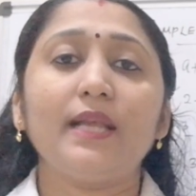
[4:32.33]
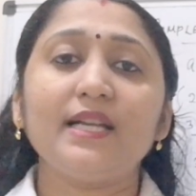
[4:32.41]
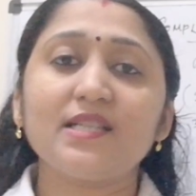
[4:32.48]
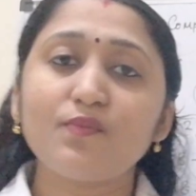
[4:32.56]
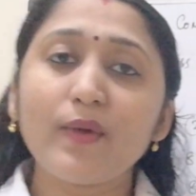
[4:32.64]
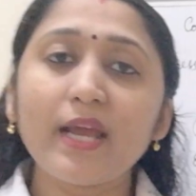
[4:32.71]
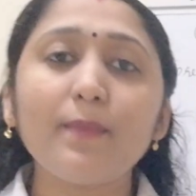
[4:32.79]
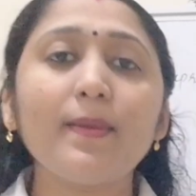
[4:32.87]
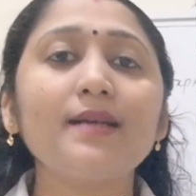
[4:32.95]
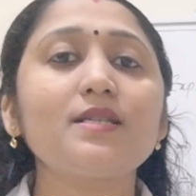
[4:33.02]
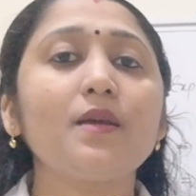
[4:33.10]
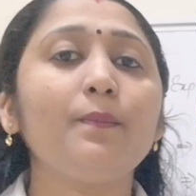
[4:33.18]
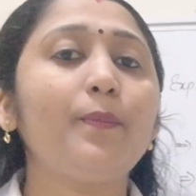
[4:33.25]
That is very
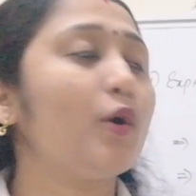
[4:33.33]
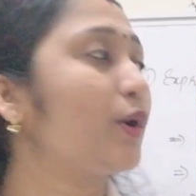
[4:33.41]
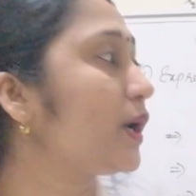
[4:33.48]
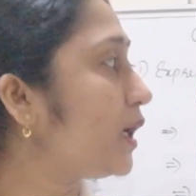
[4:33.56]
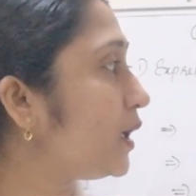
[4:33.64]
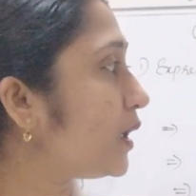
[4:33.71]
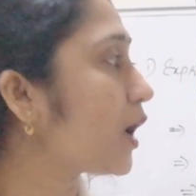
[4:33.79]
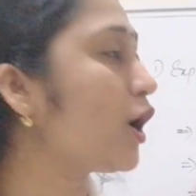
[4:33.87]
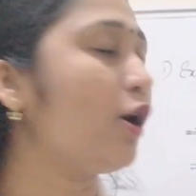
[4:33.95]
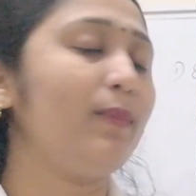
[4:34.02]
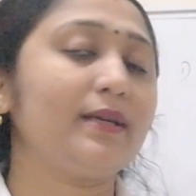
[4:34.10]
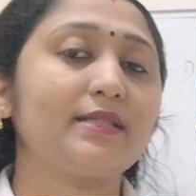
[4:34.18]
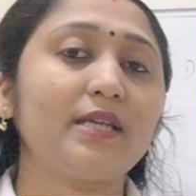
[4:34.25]
much important in the
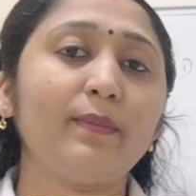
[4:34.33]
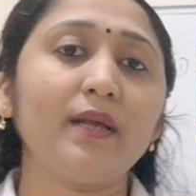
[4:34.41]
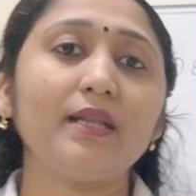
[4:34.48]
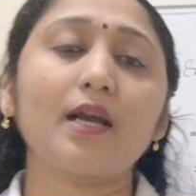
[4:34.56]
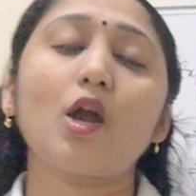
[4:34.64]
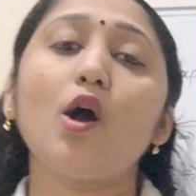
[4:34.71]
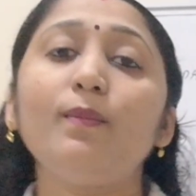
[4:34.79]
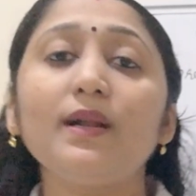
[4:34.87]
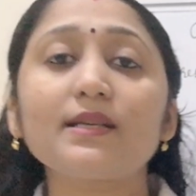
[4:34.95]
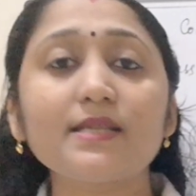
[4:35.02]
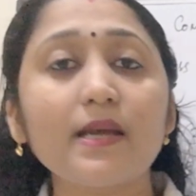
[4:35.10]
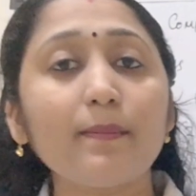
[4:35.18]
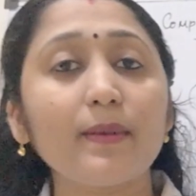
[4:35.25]
complex number. The
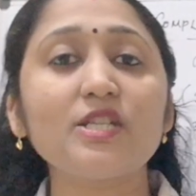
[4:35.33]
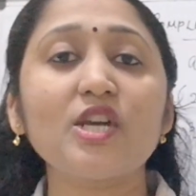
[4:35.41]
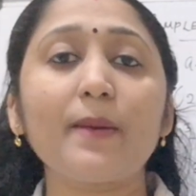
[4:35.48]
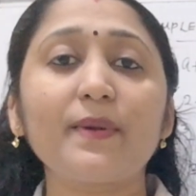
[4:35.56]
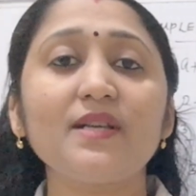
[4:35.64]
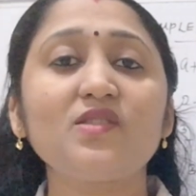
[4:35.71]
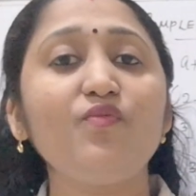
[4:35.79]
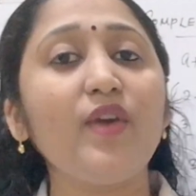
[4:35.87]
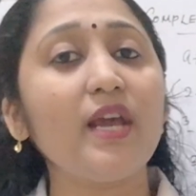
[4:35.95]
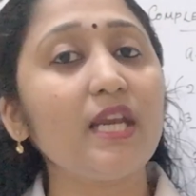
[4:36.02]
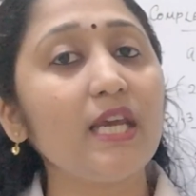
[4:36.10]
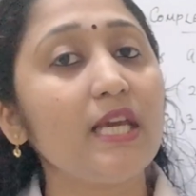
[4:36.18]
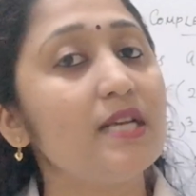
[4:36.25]
complex number chapter is very
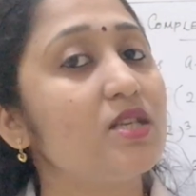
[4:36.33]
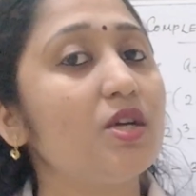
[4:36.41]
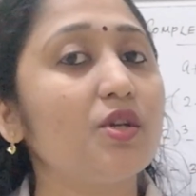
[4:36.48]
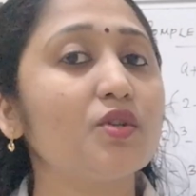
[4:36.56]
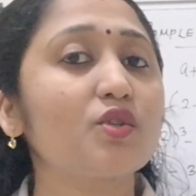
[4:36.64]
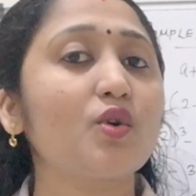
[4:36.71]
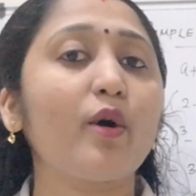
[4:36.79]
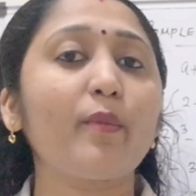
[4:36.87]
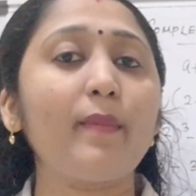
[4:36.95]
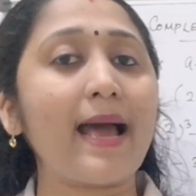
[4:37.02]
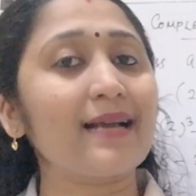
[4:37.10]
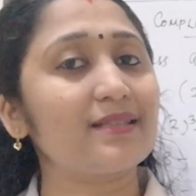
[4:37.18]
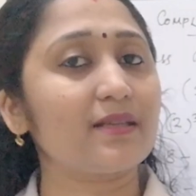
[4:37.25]
easy to score
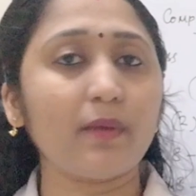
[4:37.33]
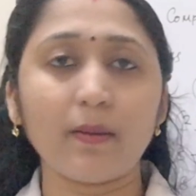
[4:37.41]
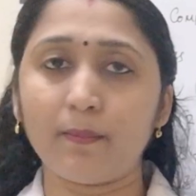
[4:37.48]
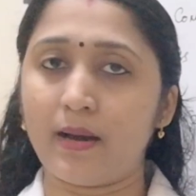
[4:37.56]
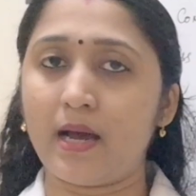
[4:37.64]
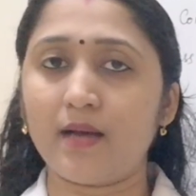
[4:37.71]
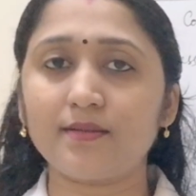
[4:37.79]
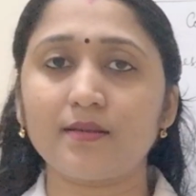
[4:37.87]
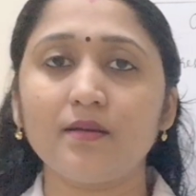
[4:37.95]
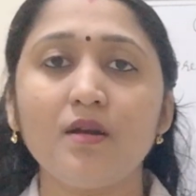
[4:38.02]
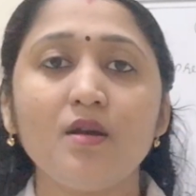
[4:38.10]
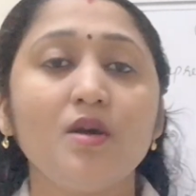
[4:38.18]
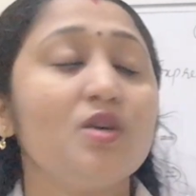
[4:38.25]
maximum marks.
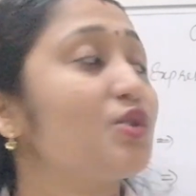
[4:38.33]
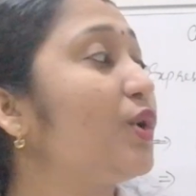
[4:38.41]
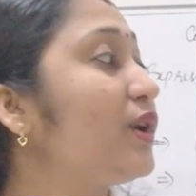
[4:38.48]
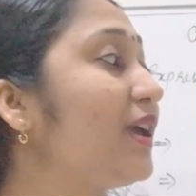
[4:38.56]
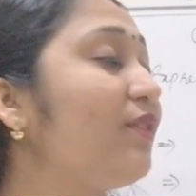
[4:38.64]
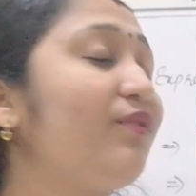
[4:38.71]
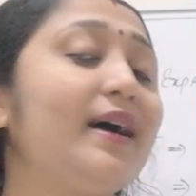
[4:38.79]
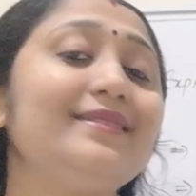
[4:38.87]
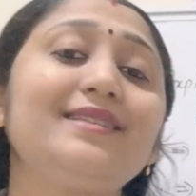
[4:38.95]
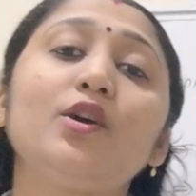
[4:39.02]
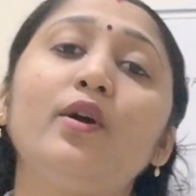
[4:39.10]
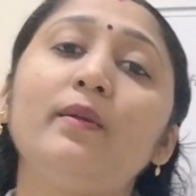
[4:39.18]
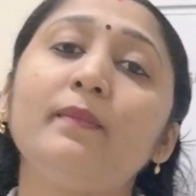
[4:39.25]
So keep
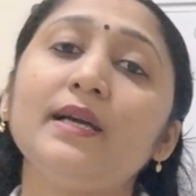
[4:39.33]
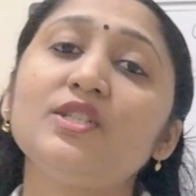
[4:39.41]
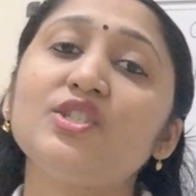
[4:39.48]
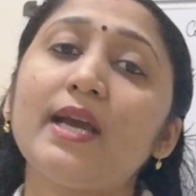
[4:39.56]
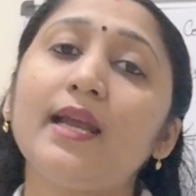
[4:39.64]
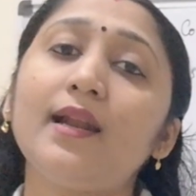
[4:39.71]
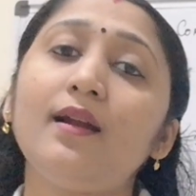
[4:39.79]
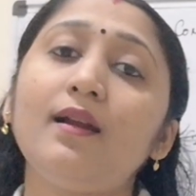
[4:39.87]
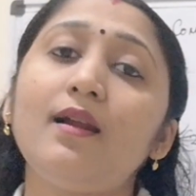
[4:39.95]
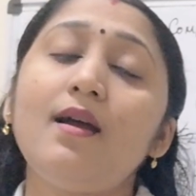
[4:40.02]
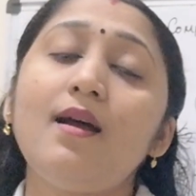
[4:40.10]
watching on my channel.